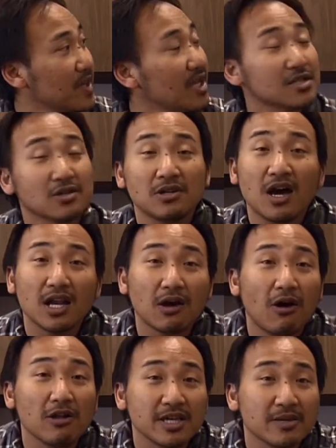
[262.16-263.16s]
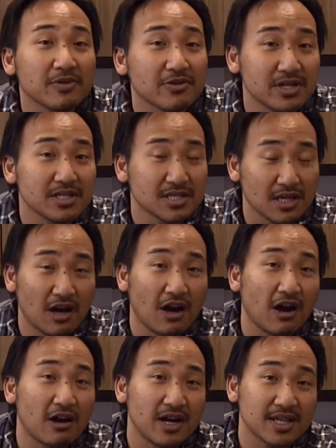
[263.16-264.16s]
So not all immigrants
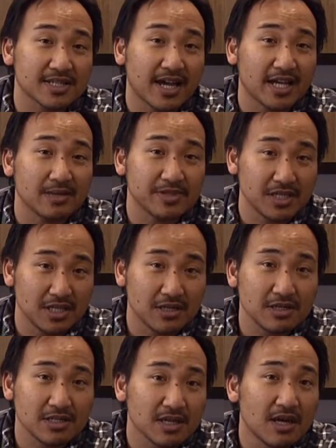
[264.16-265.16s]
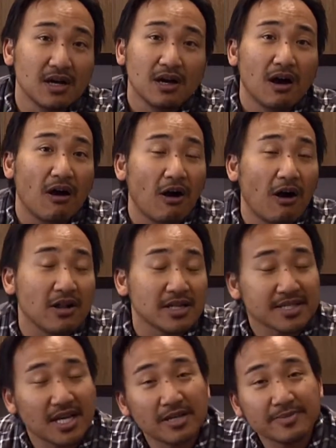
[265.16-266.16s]
are asylum seekers. All
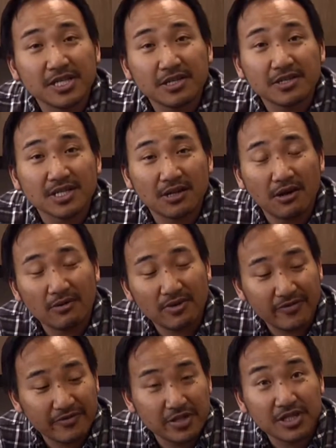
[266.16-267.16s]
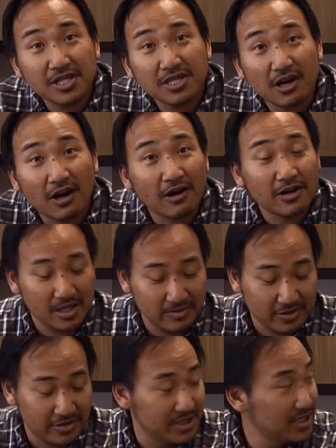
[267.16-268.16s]
asylum seekers and all refugees are
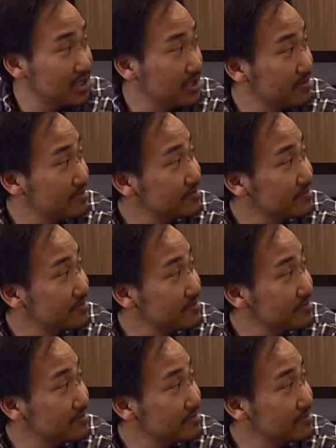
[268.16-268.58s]
immigrants.